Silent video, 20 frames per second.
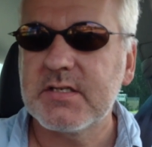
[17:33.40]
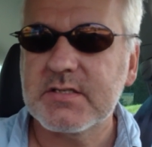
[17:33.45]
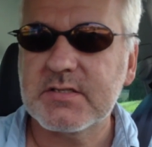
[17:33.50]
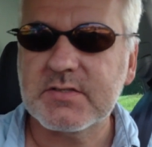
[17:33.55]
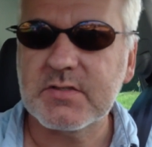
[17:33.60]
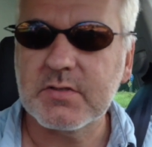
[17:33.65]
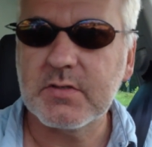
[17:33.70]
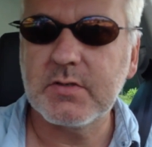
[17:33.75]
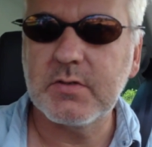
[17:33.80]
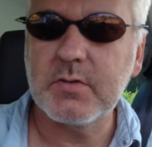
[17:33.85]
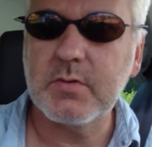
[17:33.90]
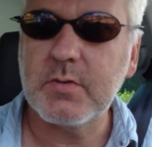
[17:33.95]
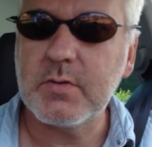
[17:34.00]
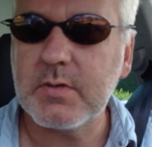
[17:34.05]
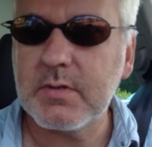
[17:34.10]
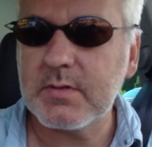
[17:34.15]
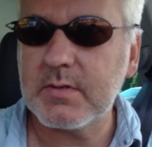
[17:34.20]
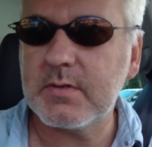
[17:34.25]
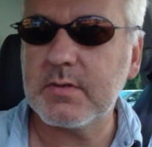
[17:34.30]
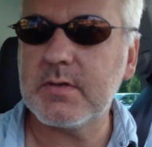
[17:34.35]
So
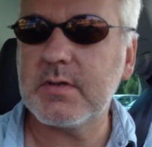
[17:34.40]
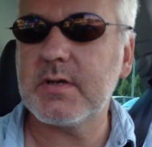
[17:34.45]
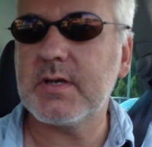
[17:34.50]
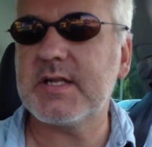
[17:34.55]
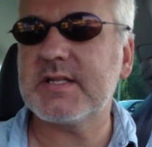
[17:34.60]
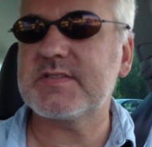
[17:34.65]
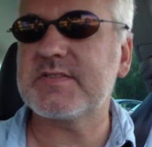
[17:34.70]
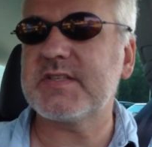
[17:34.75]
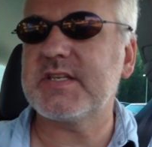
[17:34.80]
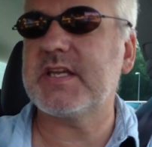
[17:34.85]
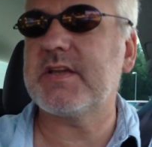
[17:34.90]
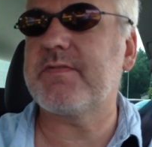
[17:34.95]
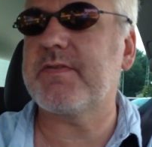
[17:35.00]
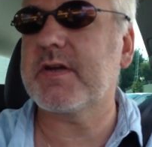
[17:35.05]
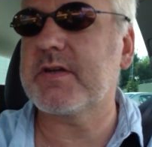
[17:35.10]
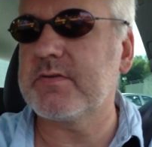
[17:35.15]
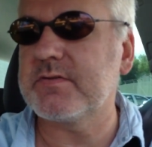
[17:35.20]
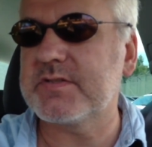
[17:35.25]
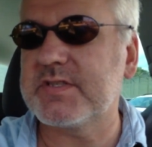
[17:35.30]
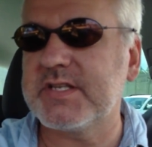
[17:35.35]
let's see if
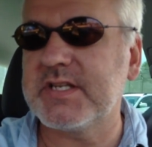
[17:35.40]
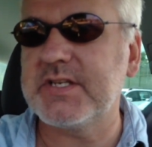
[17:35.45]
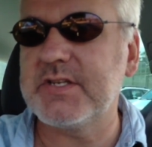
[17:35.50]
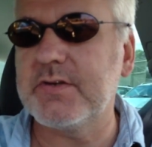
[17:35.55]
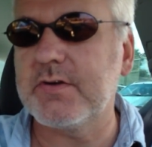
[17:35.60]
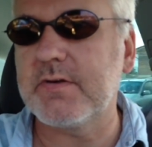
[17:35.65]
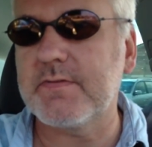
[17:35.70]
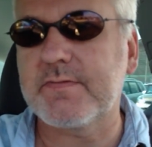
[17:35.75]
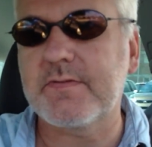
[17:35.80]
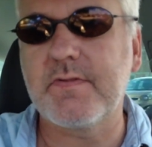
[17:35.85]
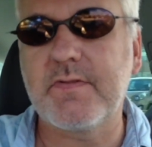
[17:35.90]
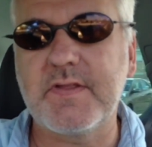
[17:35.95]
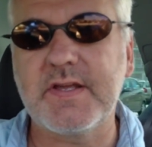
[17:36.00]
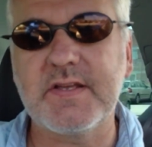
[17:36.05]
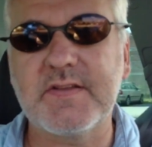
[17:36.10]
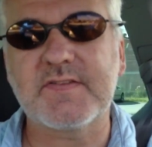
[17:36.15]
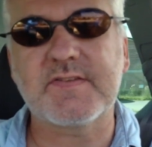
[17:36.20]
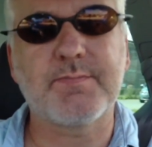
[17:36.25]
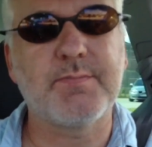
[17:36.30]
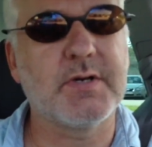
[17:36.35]
I continue after
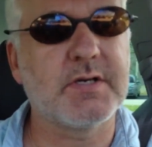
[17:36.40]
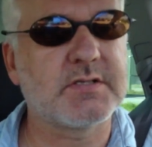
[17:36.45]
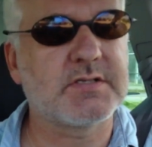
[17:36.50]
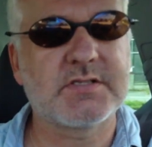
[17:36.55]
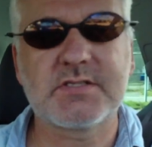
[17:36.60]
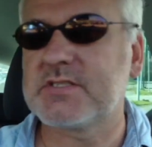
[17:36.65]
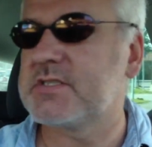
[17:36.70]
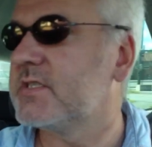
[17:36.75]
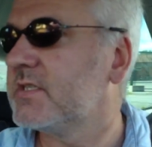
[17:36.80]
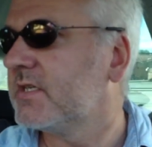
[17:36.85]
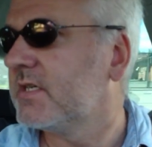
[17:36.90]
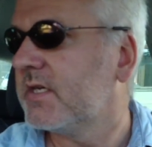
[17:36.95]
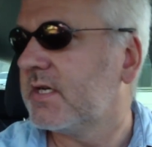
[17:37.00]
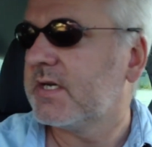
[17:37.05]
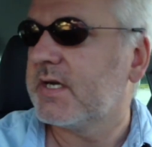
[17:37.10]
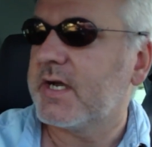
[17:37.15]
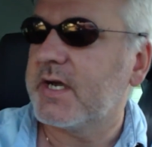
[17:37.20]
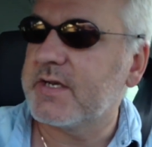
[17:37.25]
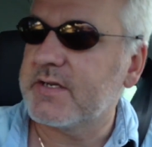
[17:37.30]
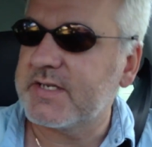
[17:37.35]
this, but
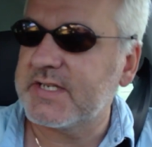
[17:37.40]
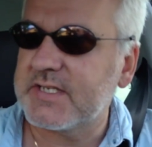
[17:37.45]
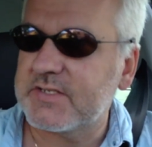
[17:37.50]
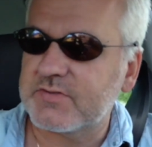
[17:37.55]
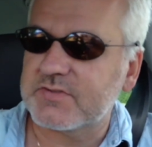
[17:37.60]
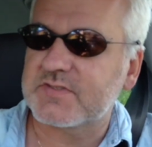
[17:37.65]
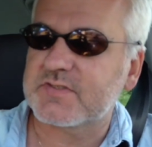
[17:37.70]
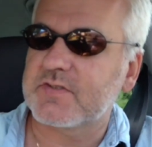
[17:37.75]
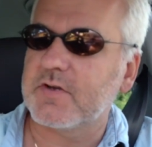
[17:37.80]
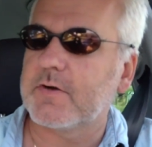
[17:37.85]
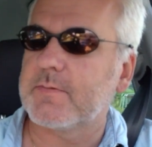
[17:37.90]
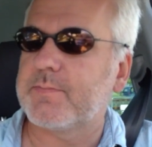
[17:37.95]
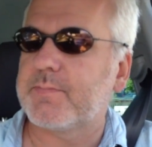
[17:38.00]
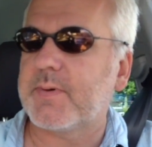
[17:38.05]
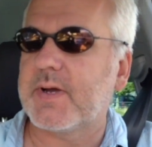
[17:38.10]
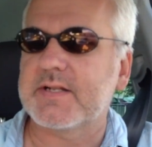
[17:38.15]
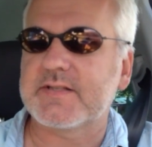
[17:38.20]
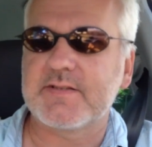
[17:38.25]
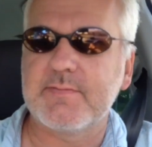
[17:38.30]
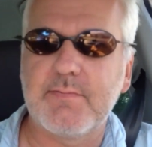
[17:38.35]
I need to stop
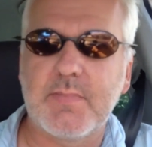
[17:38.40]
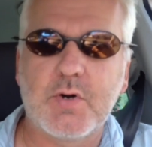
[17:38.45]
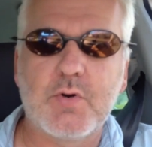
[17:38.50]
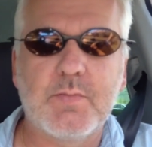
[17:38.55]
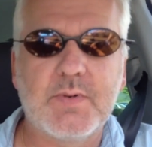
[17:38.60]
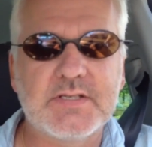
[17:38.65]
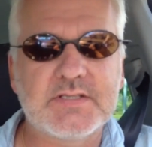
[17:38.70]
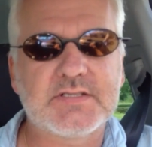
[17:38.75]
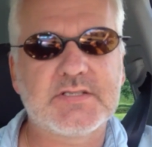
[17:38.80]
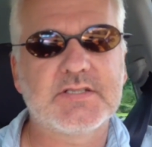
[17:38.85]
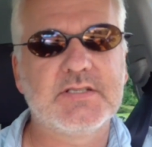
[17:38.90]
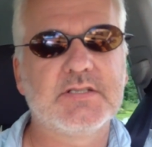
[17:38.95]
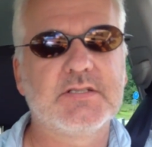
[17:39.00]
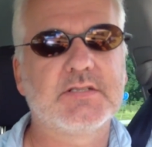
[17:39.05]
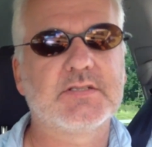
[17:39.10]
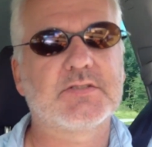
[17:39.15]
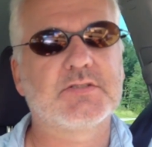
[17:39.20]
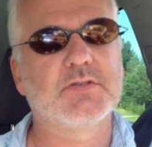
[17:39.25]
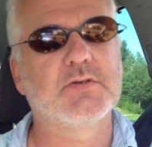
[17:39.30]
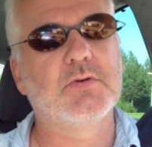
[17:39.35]
at the moment,
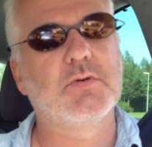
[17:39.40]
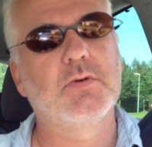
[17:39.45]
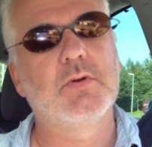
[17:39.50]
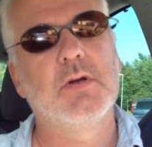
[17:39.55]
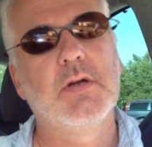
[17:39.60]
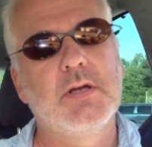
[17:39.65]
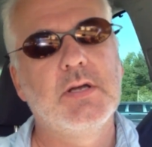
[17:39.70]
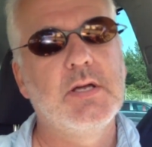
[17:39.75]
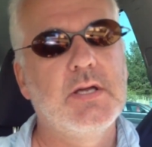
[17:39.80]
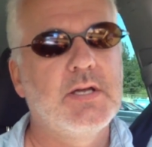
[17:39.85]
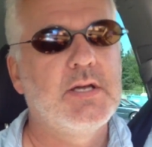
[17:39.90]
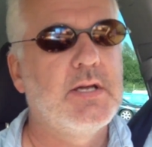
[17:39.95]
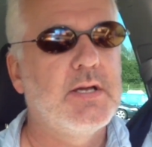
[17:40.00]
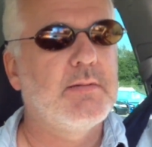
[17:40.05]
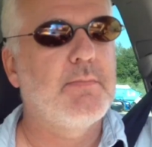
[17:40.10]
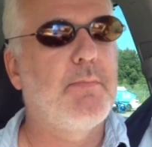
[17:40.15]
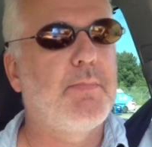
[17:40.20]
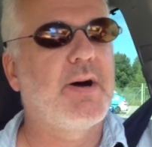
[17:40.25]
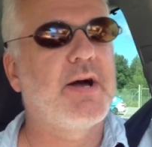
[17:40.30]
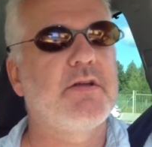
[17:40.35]
so
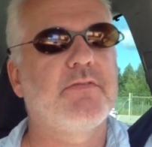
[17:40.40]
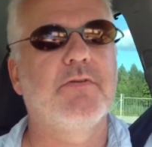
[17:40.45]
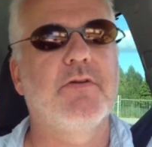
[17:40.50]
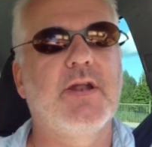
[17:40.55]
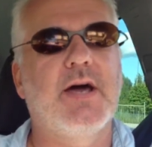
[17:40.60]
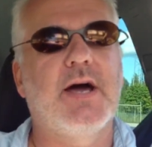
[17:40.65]
bye for